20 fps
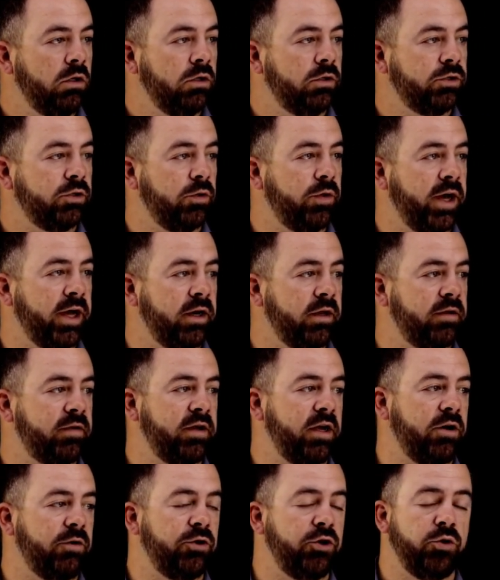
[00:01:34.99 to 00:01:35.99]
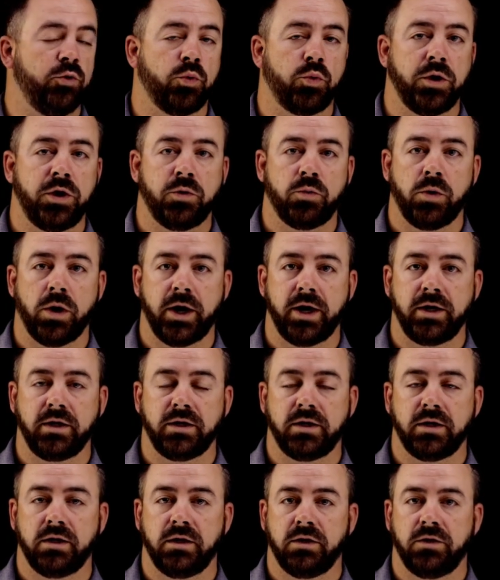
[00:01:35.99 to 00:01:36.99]
So that is how you
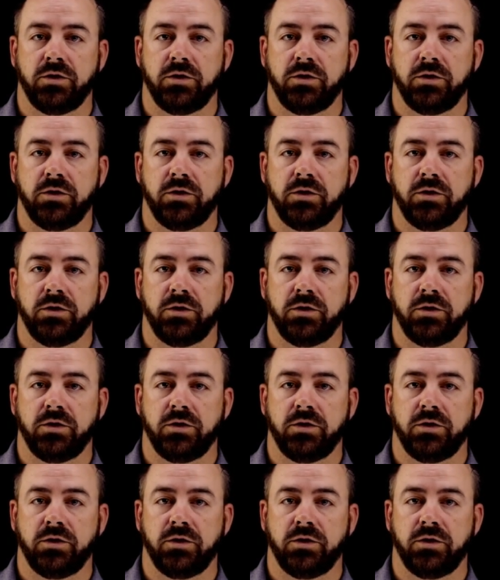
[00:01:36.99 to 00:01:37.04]
rewrite